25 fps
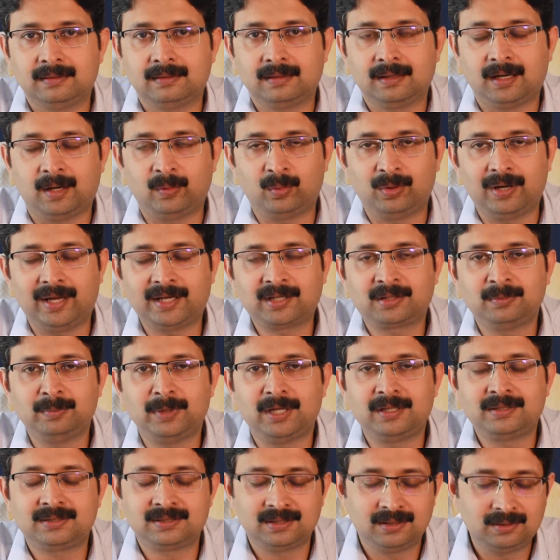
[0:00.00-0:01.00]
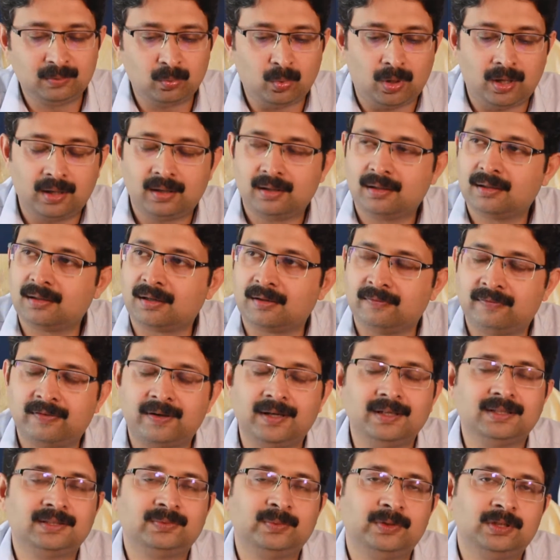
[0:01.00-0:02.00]
I would like to mention one
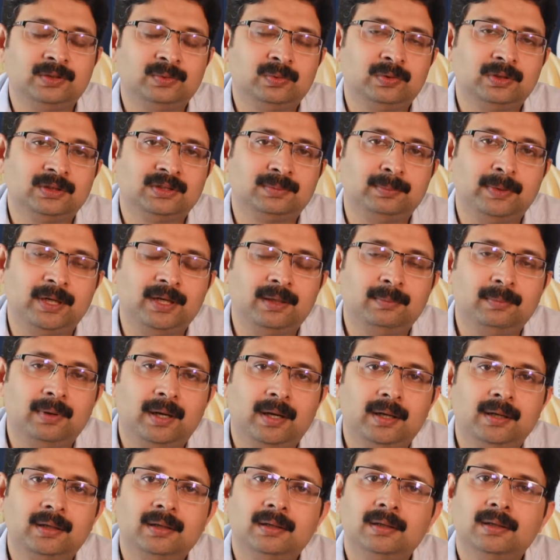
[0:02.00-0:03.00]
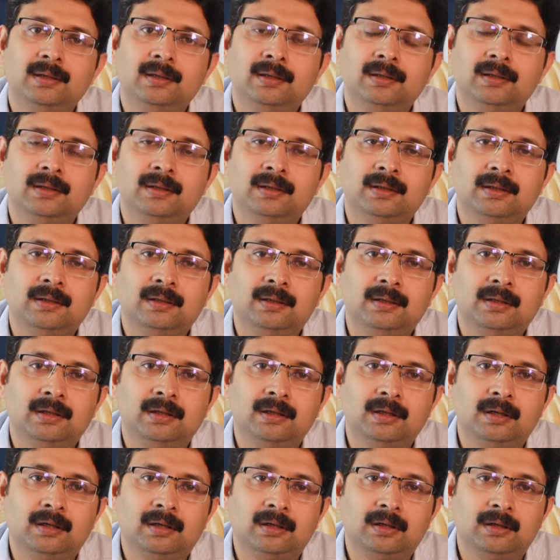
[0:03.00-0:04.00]
reference which was made by
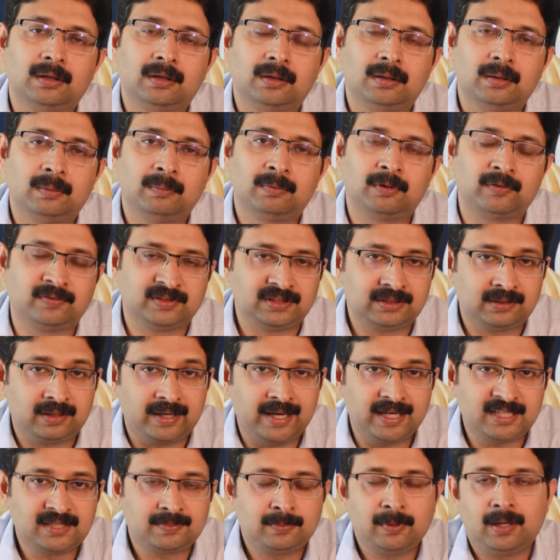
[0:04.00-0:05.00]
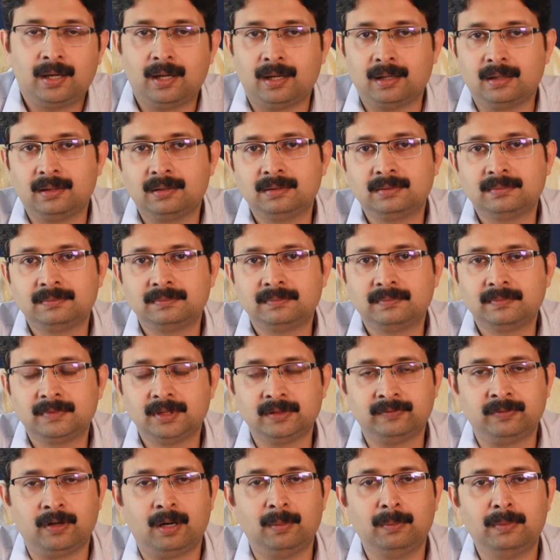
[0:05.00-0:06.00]
Professor Eshpal,
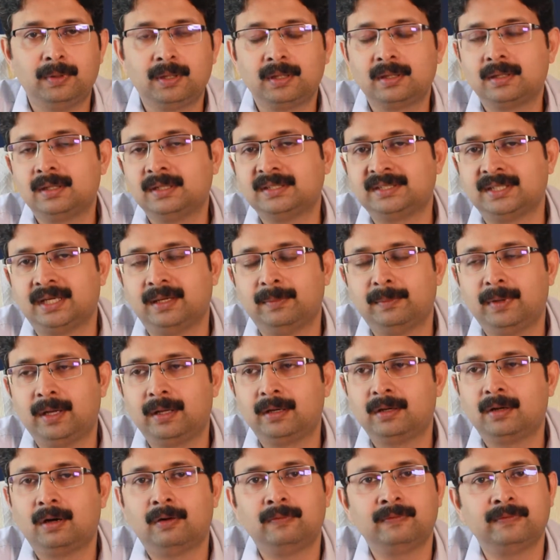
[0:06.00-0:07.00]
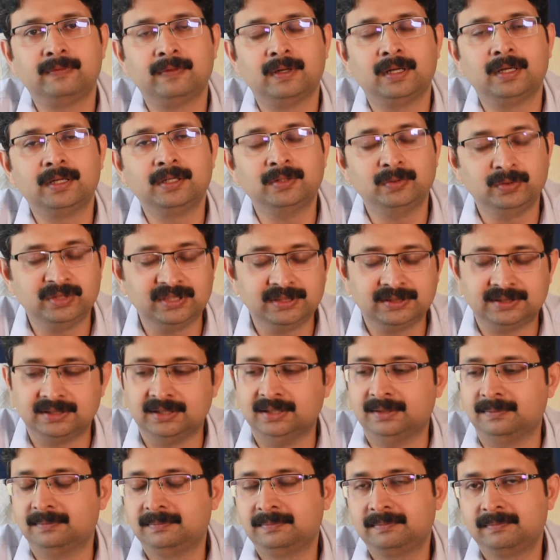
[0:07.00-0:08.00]
the former chairman of UGC.